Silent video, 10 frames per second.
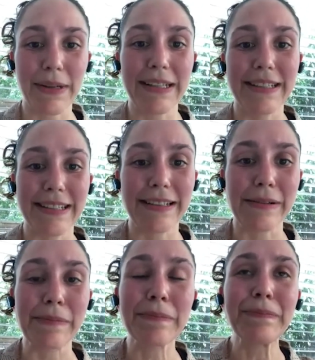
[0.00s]
but
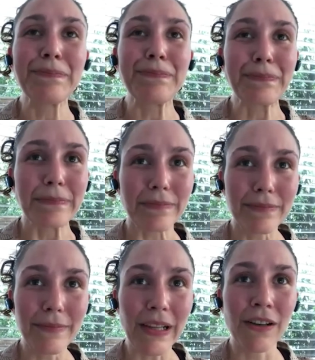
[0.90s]

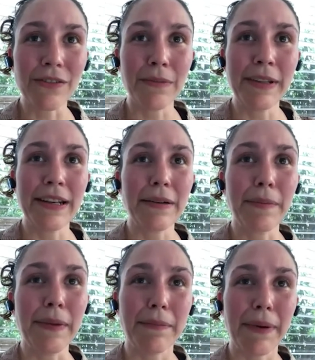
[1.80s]
of the
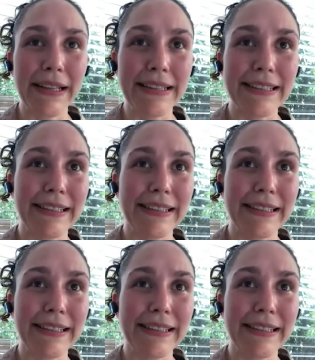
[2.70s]
media. But